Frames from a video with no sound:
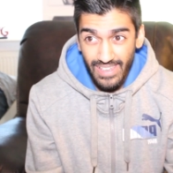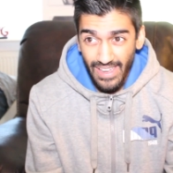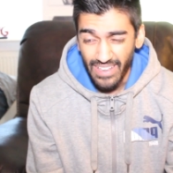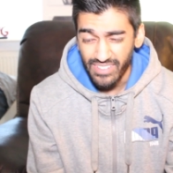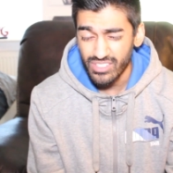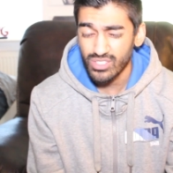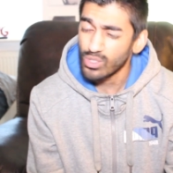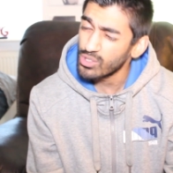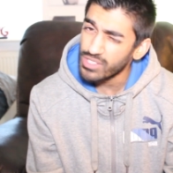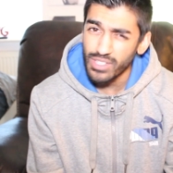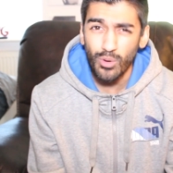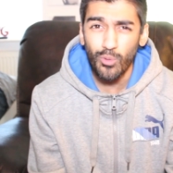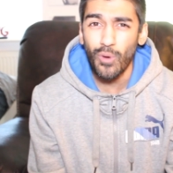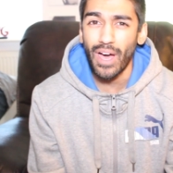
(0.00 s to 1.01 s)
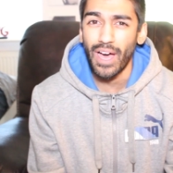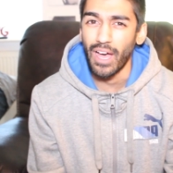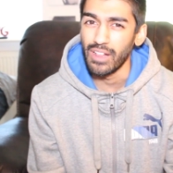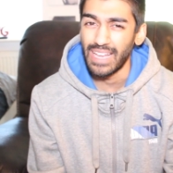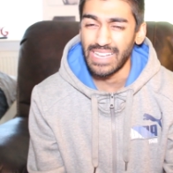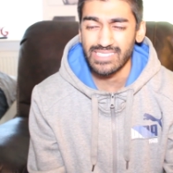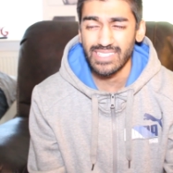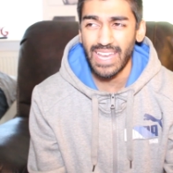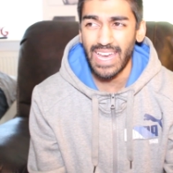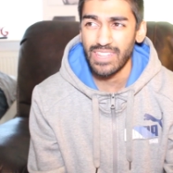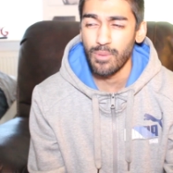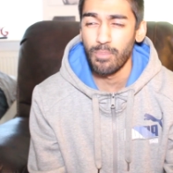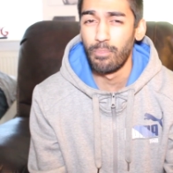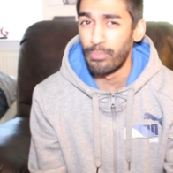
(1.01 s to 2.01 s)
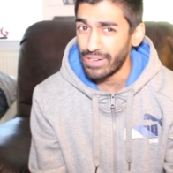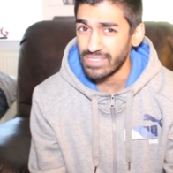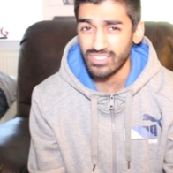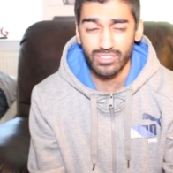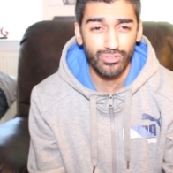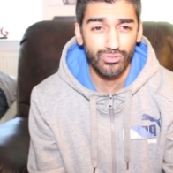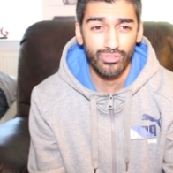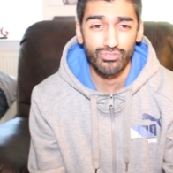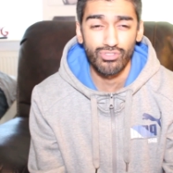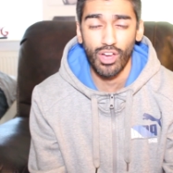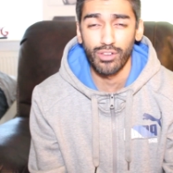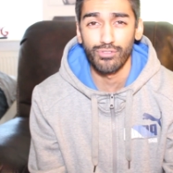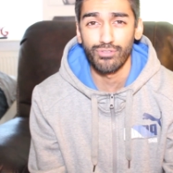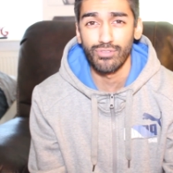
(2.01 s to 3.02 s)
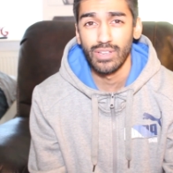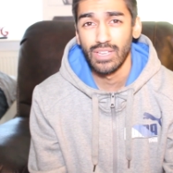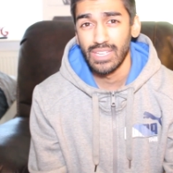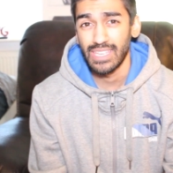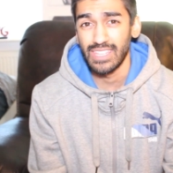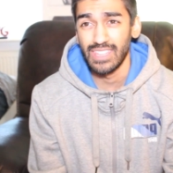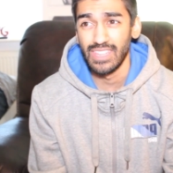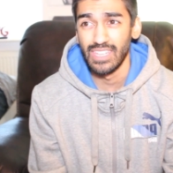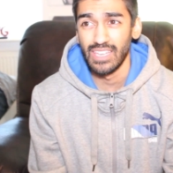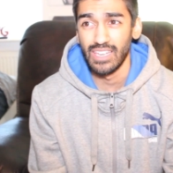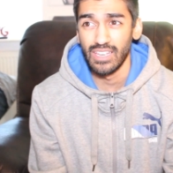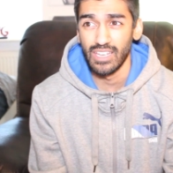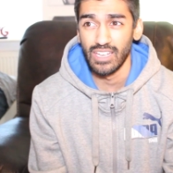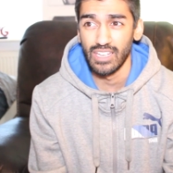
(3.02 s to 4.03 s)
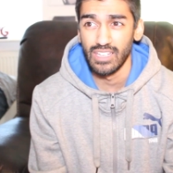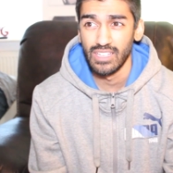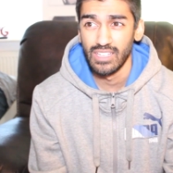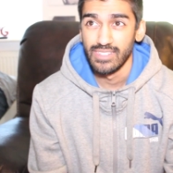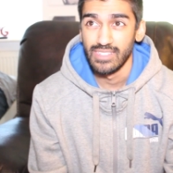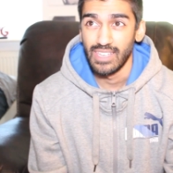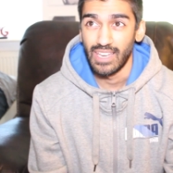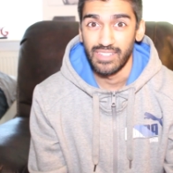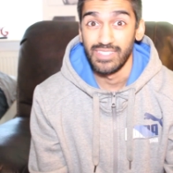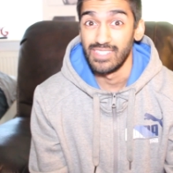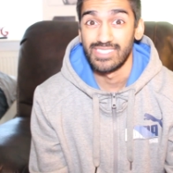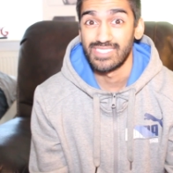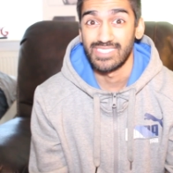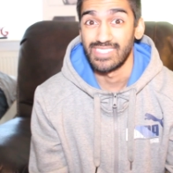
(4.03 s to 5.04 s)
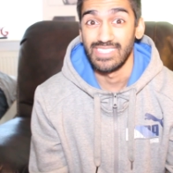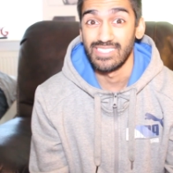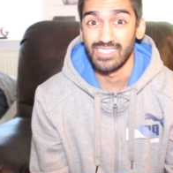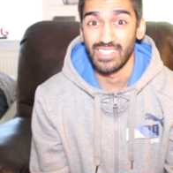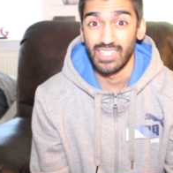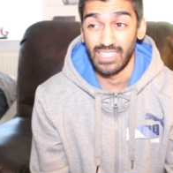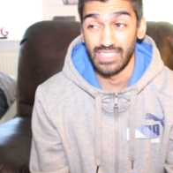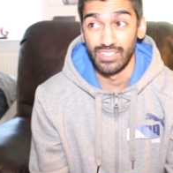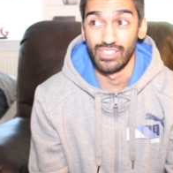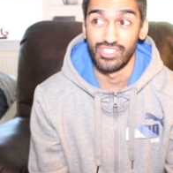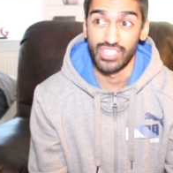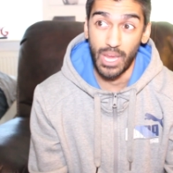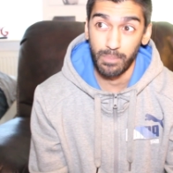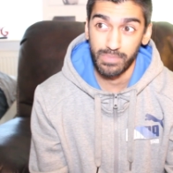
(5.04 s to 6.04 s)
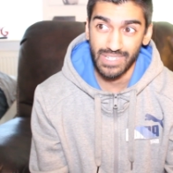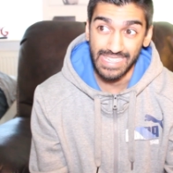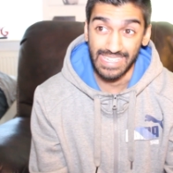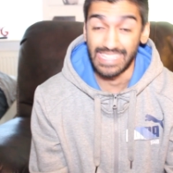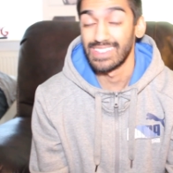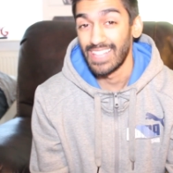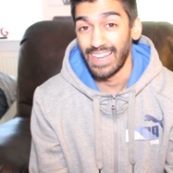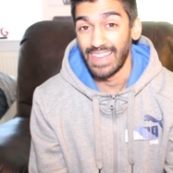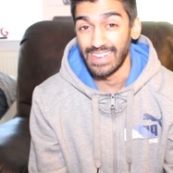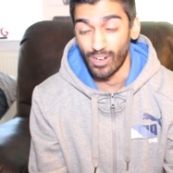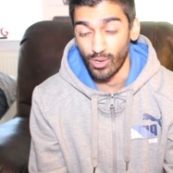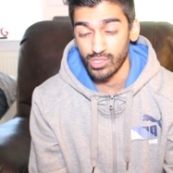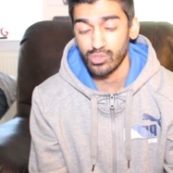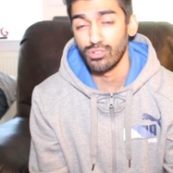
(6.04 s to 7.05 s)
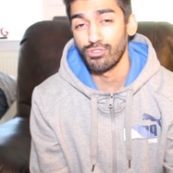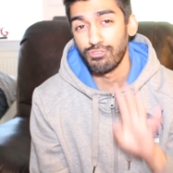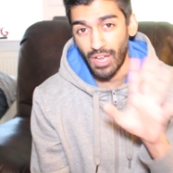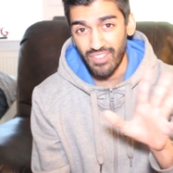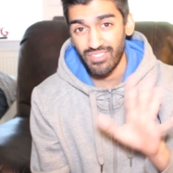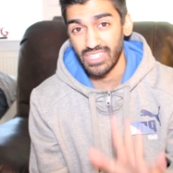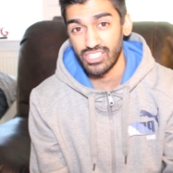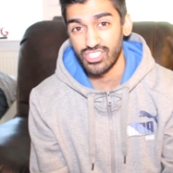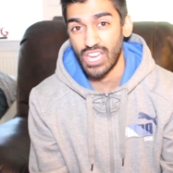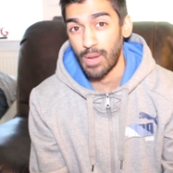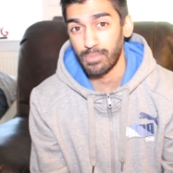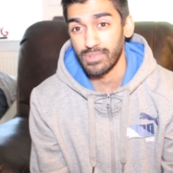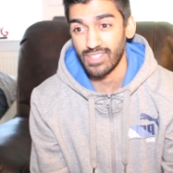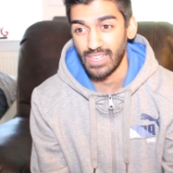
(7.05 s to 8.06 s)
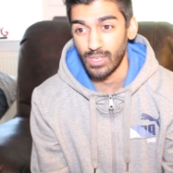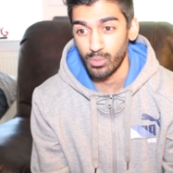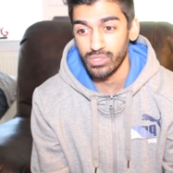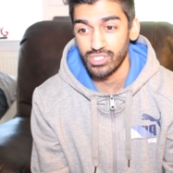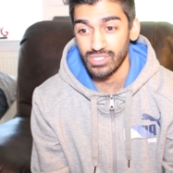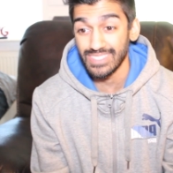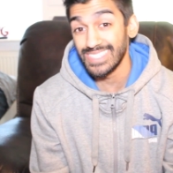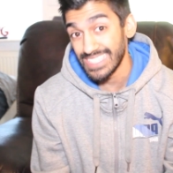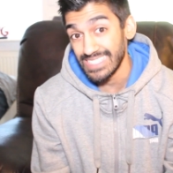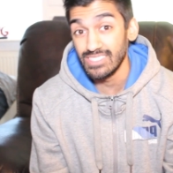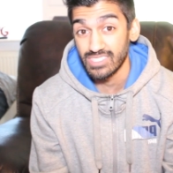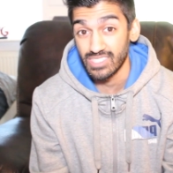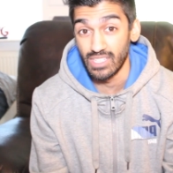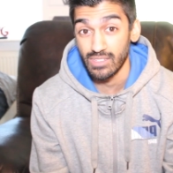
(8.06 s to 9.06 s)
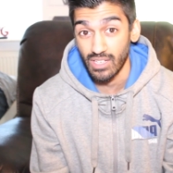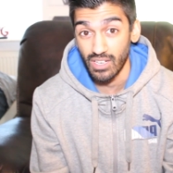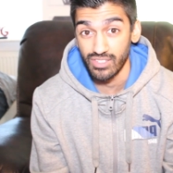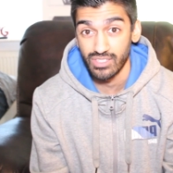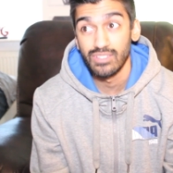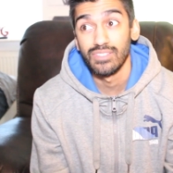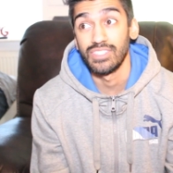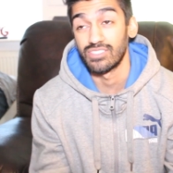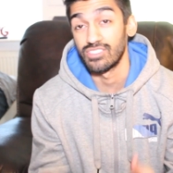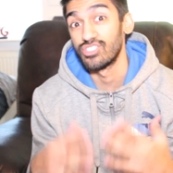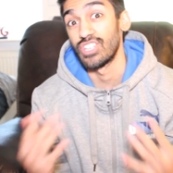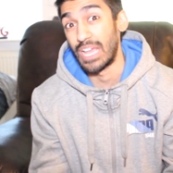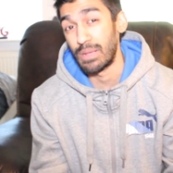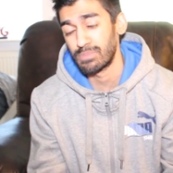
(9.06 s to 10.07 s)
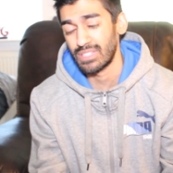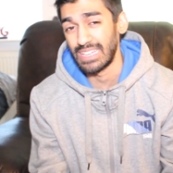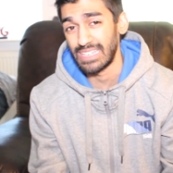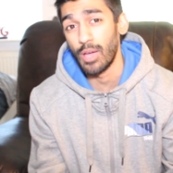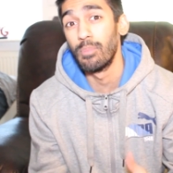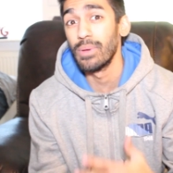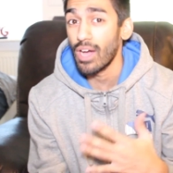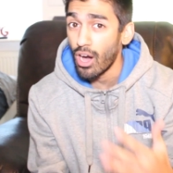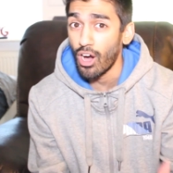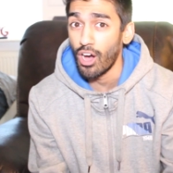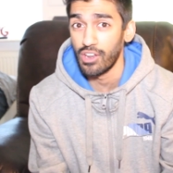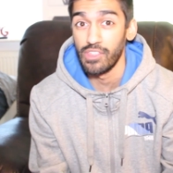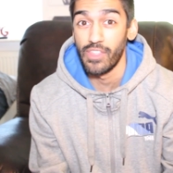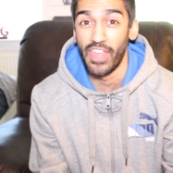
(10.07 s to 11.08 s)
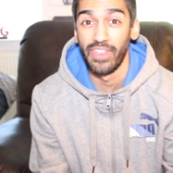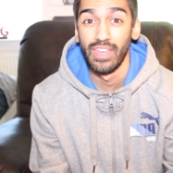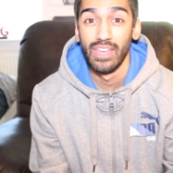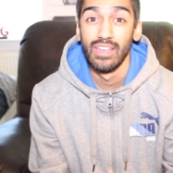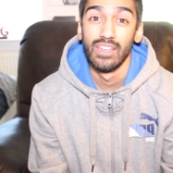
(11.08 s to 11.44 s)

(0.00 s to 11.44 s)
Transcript: Hasn't scored in a while, hasn't had the best run of, in uh, yeah this season in the Champions League, in the league. Only scored 5 in the Champions League, which is decent because it's the Champions League, a bit harder than